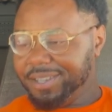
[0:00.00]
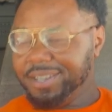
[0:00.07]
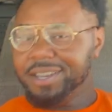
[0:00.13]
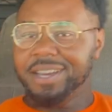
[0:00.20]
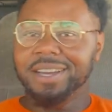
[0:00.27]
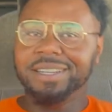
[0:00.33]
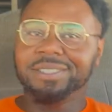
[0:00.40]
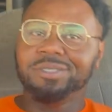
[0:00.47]

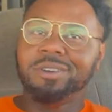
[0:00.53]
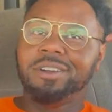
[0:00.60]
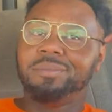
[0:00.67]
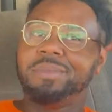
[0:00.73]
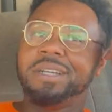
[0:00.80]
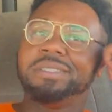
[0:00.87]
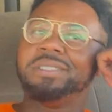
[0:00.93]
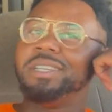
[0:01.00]
Hey, I started
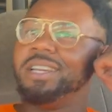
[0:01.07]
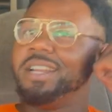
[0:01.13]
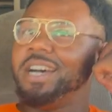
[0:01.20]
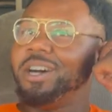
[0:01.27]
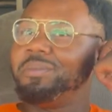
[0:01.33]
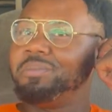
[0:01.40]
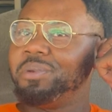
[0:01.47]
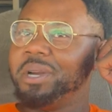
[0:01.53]
my
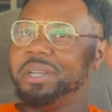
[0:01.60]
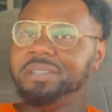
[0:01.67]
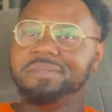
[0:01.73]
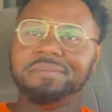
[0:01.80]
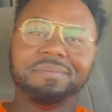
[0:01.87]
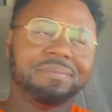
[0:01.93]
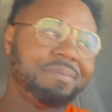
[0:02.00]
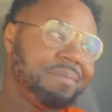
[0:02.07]
10-hour break.
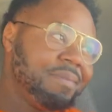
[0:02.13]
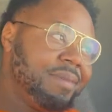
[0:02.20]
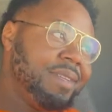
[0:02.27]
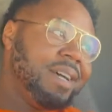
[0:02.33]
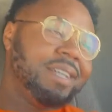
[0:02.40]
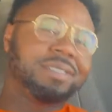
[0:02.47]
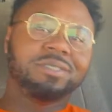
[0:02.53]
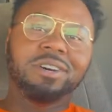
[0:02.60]

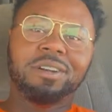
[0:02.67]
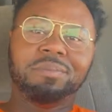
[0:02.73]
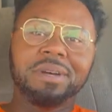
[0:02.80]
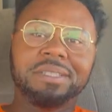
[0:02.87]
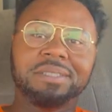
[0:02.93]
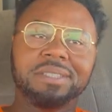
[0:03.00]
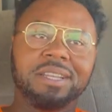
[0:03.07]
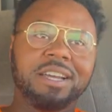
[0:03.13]
I started
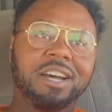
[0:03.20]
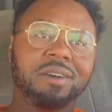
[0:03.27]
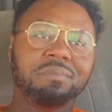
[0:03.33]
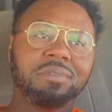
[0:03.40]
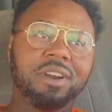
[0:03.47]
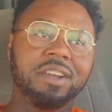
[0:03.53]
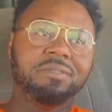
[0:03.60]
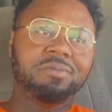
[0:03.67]
my 10-hour
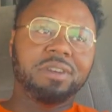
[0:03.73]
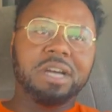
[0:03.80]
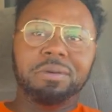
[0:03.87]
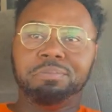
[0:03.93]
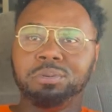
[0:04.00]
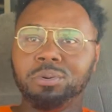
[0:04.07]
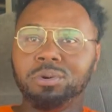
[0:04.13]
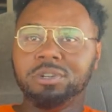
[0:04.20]
break when I
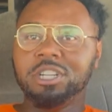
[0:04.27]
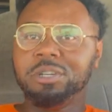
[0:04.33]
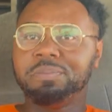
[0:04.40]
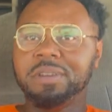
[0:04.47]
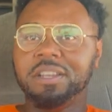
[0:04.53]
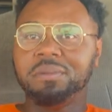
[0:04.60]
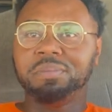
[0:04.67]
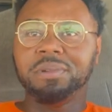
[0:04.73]
pulled up
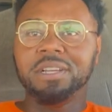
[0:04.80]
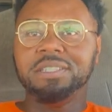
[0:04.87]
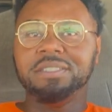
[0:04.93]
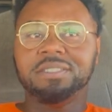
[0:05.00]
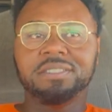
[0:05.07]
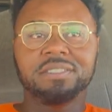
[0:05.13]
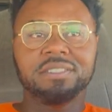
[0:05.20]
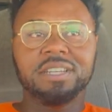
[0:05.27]
at the
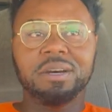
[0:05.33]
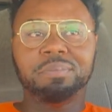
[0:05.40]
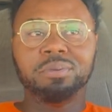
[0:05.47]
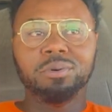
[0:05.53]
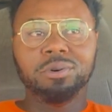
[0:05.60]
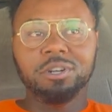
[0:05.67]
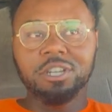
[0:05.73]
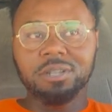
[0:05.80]
place. I
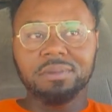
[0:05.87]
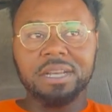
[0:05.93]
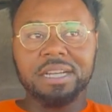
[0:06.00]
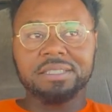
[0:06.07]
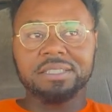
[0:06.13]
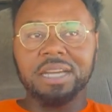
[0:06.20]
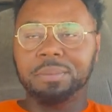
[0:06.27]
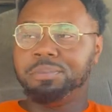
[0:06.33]
pulled up, like
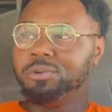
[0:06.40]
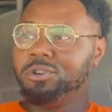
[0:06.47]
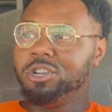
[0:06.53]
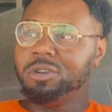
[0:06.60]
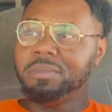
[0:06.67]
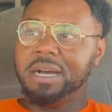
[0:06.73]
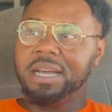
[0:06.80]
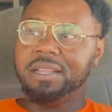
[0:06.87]
I said, I pulled
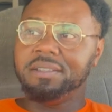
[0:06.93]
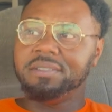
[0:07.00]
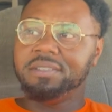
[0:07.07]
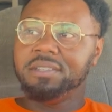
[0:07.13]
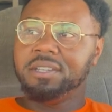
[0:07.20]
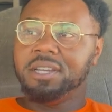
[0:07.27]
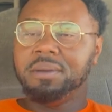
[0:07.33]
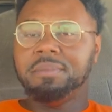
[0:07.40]
up by,
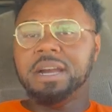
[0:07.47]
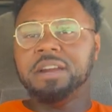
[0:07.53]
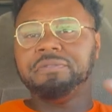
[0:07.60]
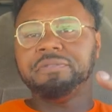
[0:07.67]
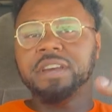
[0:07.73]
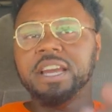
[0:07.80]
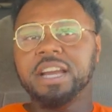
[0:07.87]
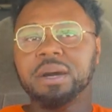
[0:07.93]
matter of
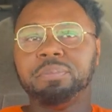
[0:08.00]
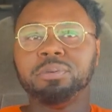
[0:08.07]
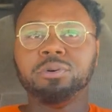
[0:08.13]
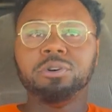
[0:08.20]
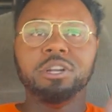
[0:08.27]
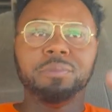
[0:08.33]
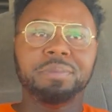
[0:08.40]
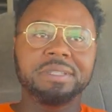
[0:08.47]
fact, I
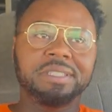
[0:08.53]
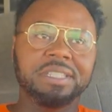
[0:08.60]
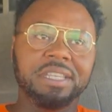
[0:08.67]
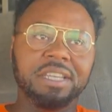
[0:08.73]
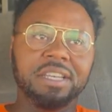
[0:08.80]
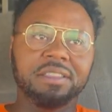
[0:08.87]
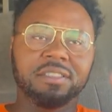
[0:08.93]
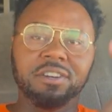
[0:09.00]
pulled up at
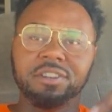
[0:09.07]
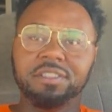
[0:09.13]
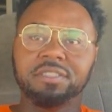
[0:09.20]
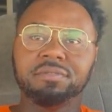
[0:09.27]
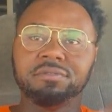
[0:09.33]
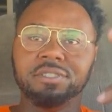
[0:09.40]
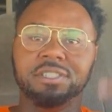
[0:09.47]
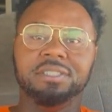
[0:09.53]

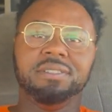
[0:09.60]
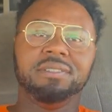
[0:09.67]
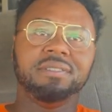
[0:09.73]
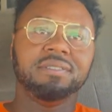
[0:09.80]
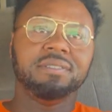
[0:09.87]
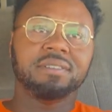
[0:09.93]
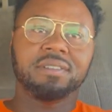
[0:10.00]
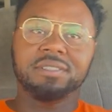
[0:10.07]
10:33.
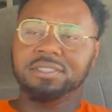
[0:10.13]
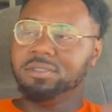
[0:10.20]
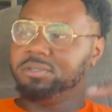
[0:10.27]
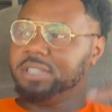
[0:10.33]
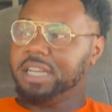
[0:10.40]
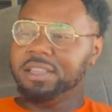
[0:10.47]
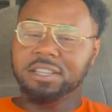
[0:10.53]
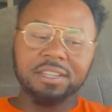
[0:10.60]
As soon
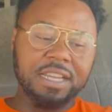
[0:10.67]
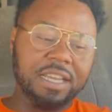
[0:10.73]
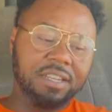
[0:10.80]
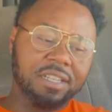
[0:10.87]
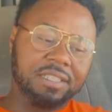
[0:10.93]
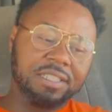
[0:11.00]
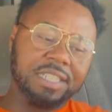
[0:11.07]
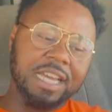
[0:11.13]
as I looked at the
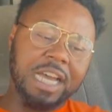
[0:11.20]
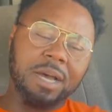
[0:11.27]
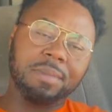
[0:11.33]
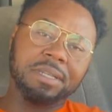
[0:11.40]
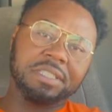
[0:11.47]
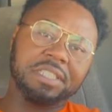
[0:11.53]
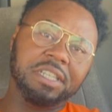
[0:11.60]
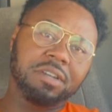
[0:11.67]
time,
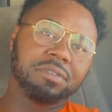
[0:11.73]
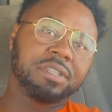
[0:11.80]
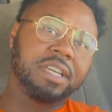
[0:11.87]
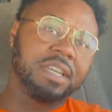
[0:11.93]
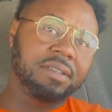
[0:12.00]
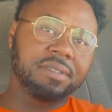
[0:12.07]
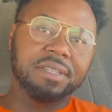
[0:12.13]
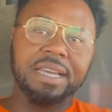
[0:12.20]
I said,
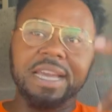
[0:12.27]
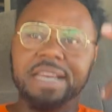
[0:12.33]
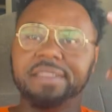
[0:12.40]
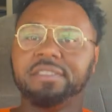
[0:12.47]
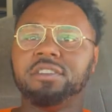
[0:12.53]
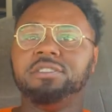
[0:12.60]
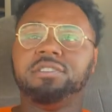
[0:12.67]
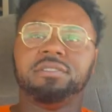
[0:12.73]
okay,
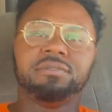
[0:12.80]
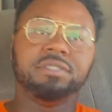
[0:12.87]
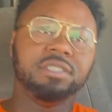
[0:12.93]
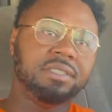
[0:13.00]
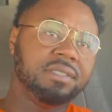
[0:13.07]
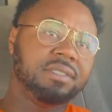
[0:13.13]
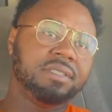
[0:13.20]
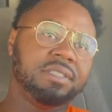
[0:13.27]
8:33,
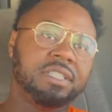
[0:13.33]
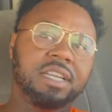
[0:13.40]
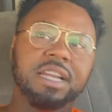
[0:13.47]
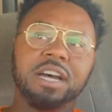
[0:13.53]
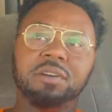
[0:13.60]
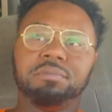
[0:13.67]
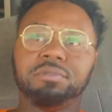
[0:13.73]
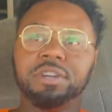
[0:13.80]

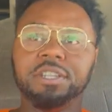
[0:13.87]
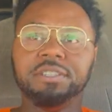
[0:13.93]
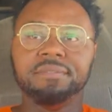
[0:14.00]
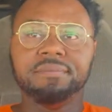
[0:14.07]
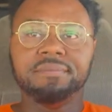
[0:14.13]
10-hour break.